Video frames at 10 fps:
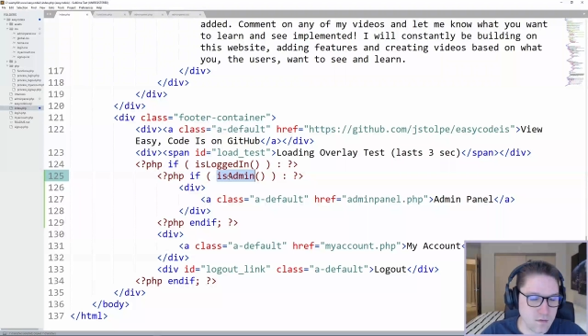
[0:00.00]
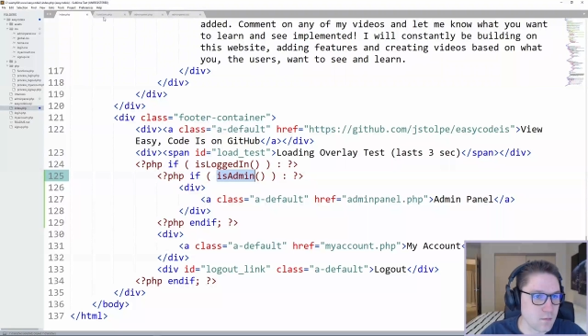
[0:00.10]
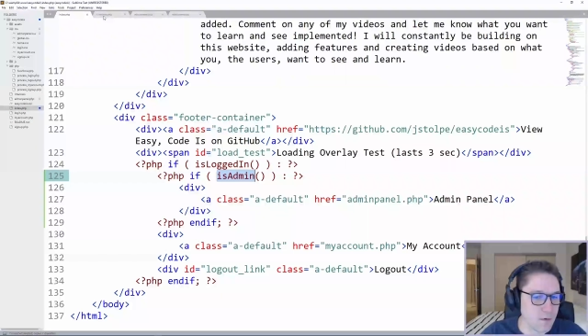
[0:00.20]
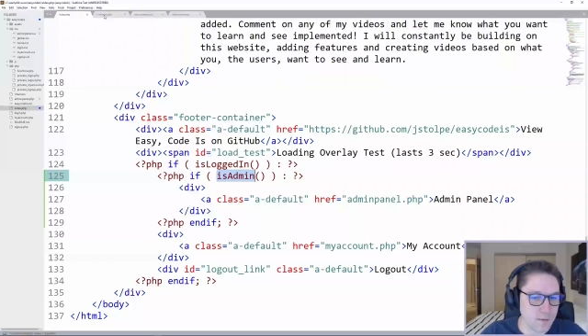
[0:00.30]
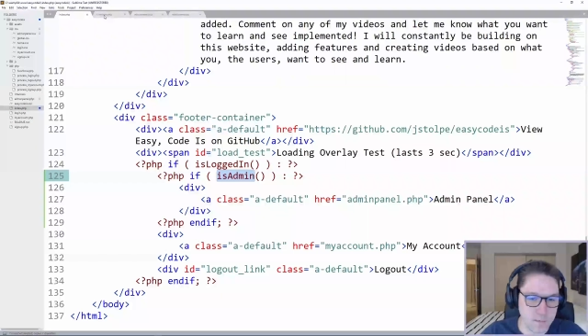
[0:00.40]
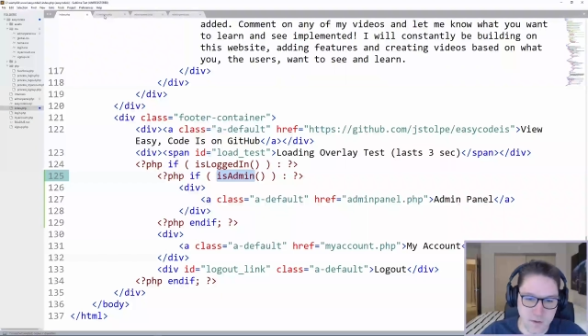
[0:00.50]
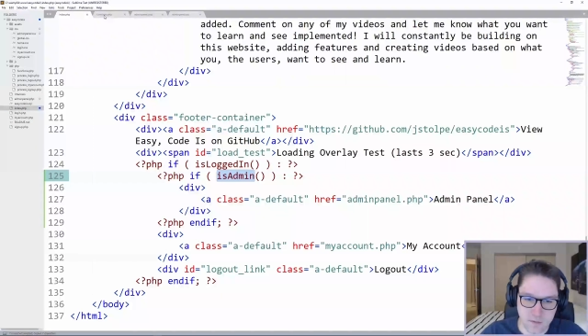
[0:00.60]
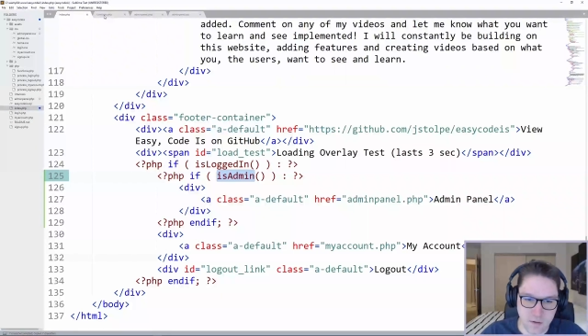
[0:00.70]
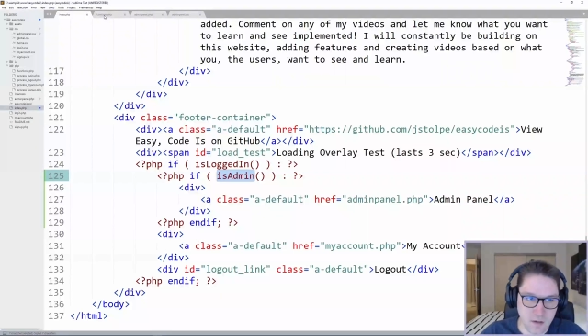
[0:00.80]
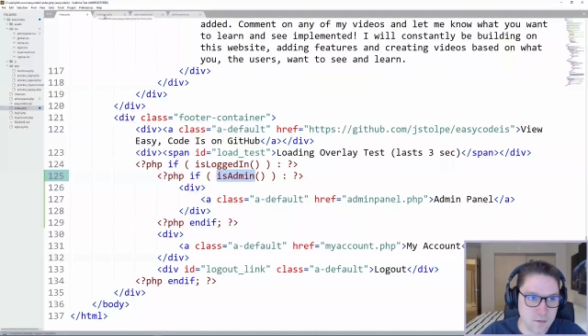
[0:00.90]
where we place
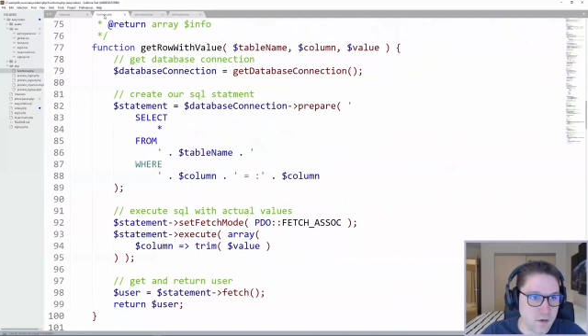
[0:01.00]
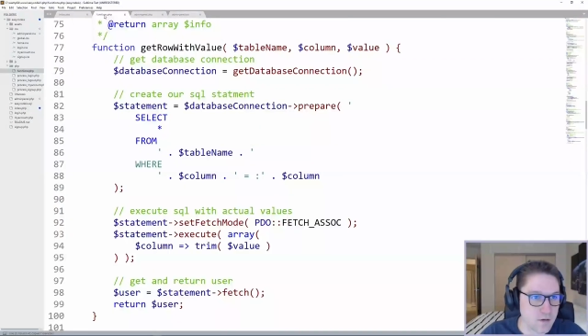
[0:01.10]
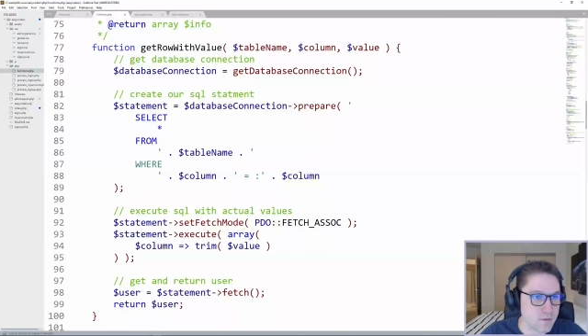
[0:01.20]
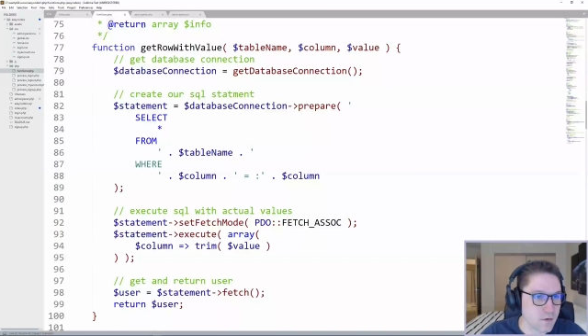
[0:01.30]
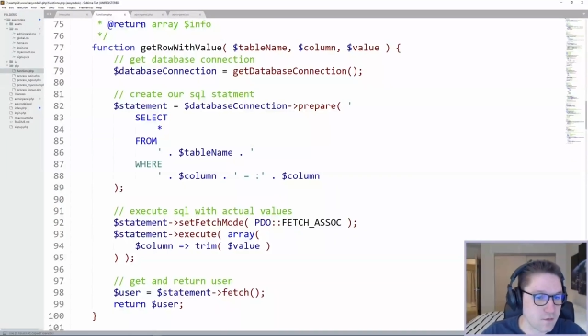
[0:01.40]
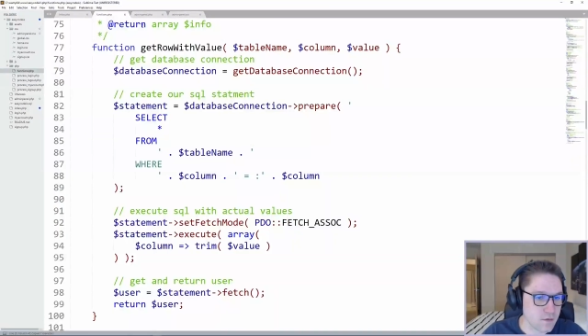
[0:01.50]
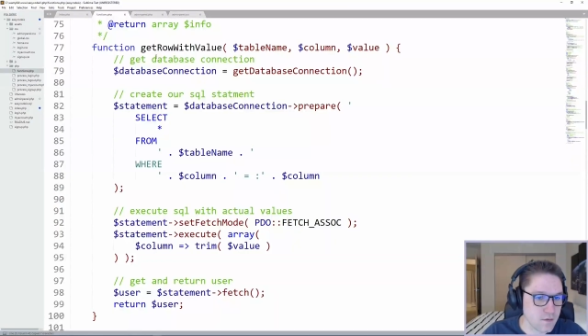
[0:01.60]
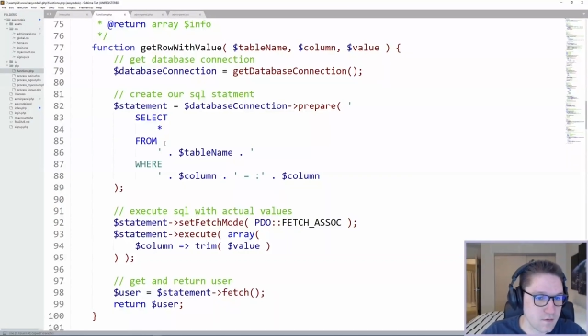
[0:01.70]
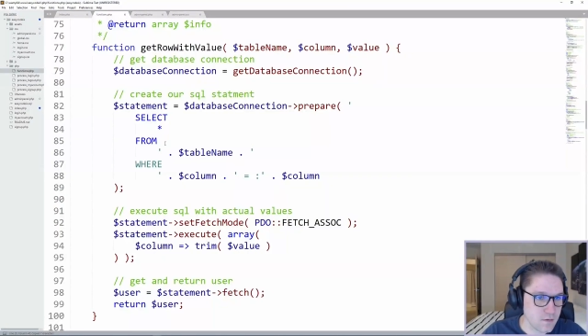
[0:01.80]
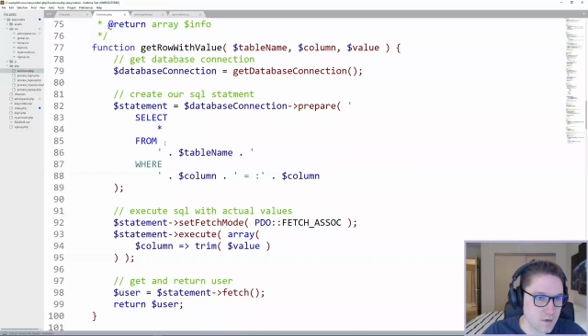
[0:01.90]
all of our other
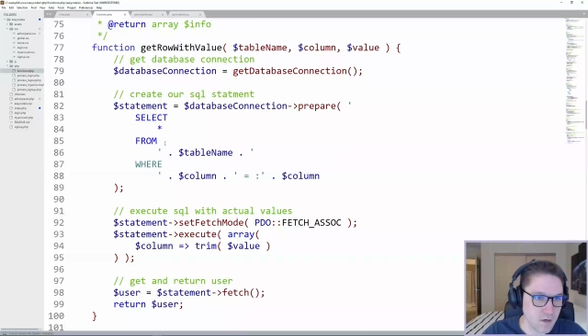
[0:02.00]
functions in our